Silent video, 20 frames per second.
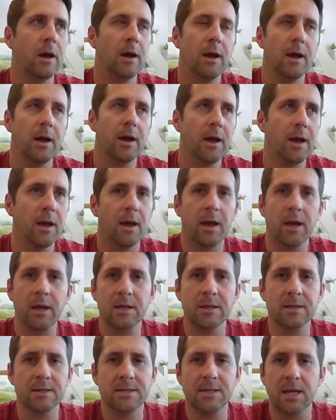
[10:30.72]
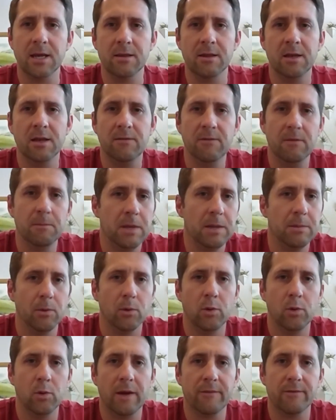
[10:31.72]
I can say that even
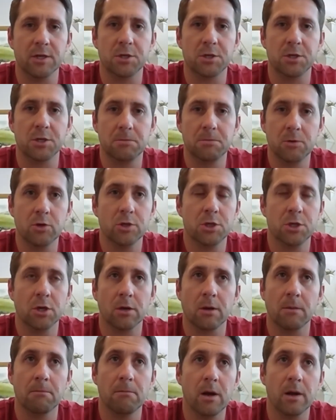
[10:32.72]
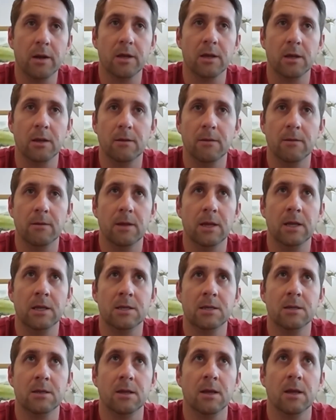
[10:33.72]
people who have a good chunk of money,
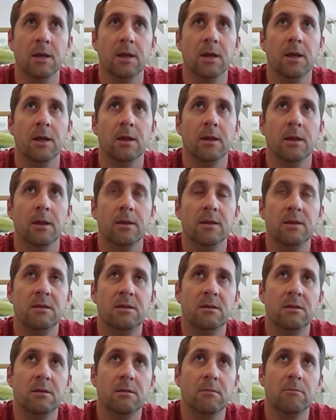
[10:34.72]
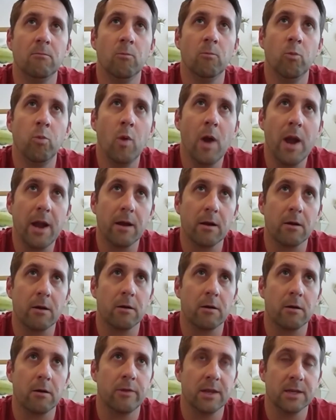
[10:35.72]
it's
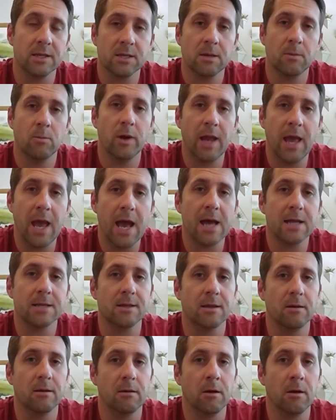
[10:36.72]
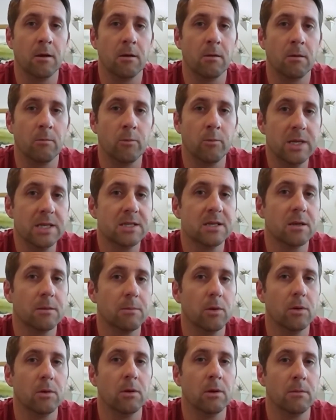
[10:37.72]
rare that someone has a
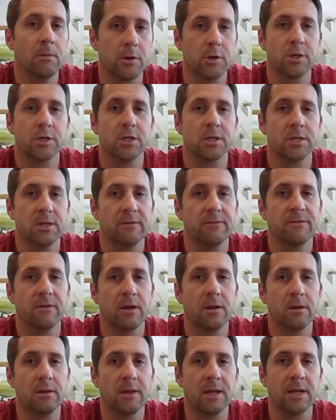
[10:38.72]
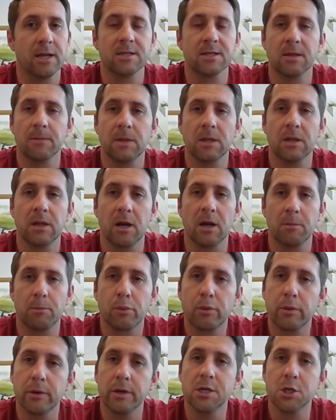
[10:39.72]
reasonable emergency fund. That's something that I
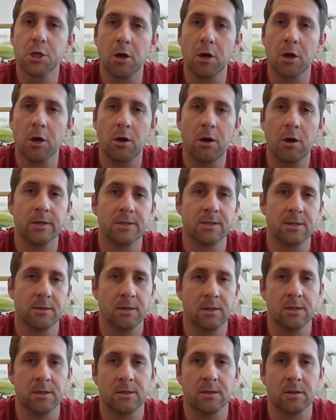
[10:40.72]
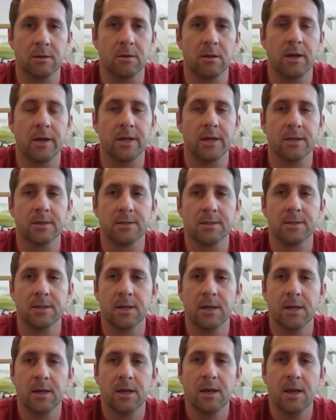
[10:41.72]
preach constantly to the clients.
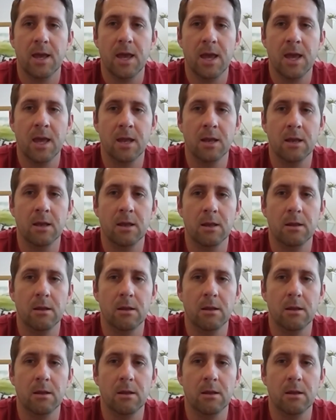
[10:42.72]
And